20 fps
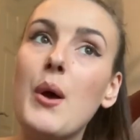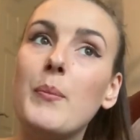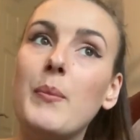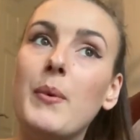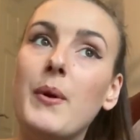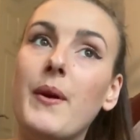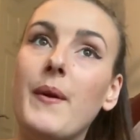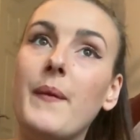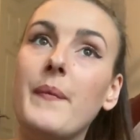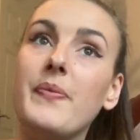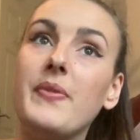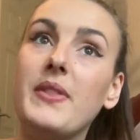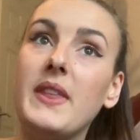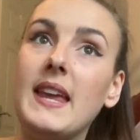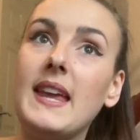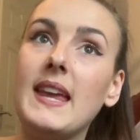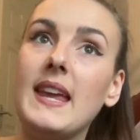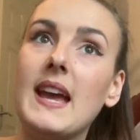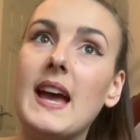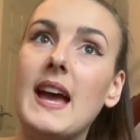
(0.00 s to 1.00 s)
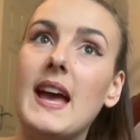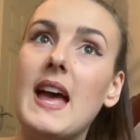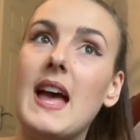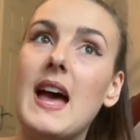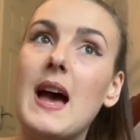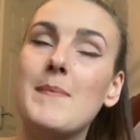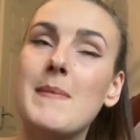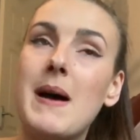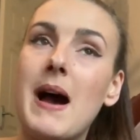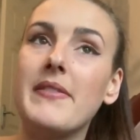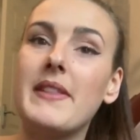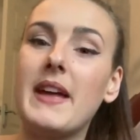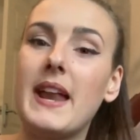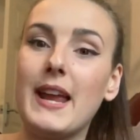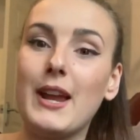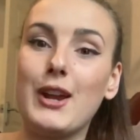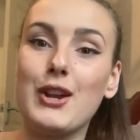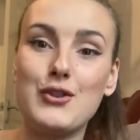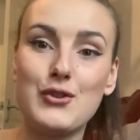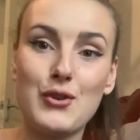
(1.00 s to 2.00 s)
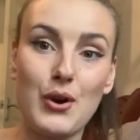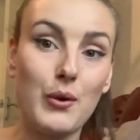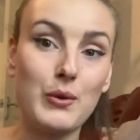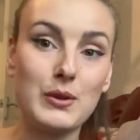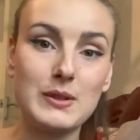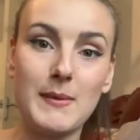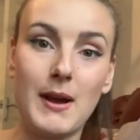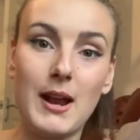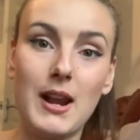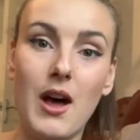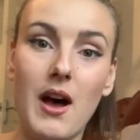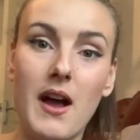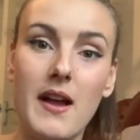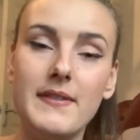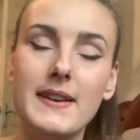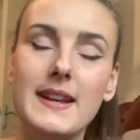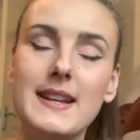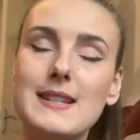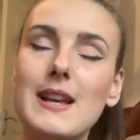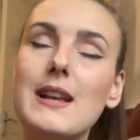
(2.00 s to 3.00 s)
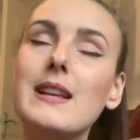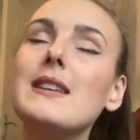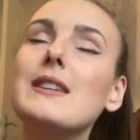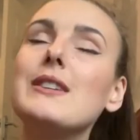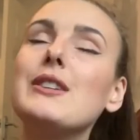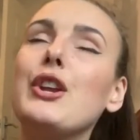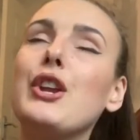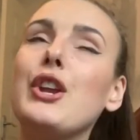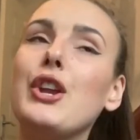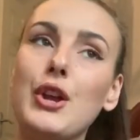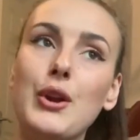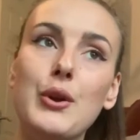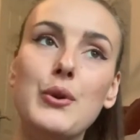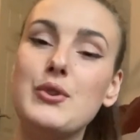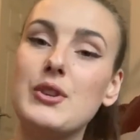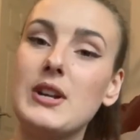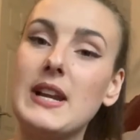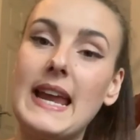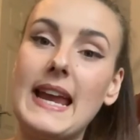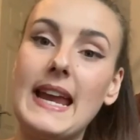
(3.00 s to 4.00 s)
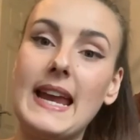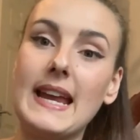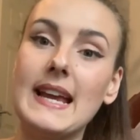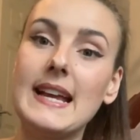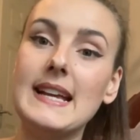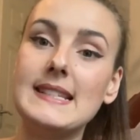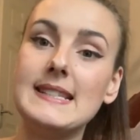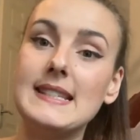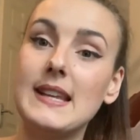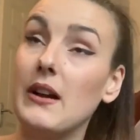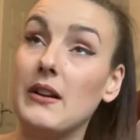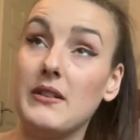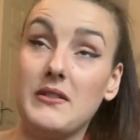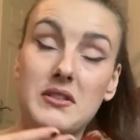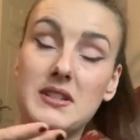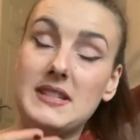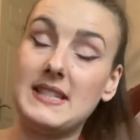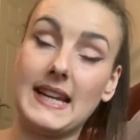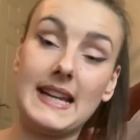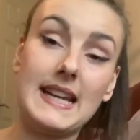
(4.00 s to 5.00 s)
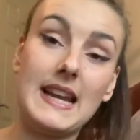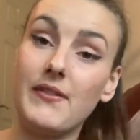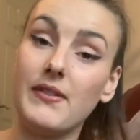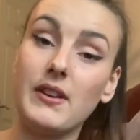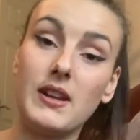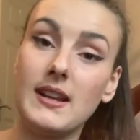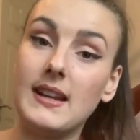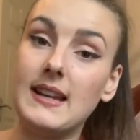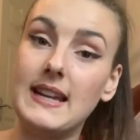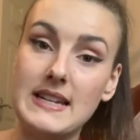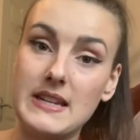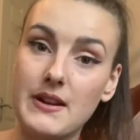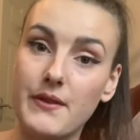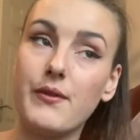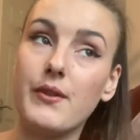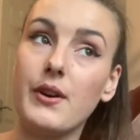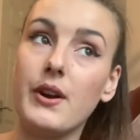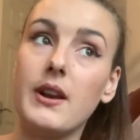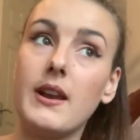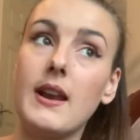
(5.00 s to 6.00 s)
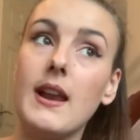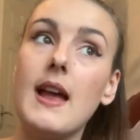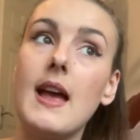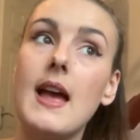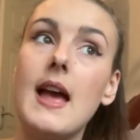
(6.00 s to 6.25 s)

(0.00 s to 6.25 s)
but the amount that it controls my life is hugely and significantly different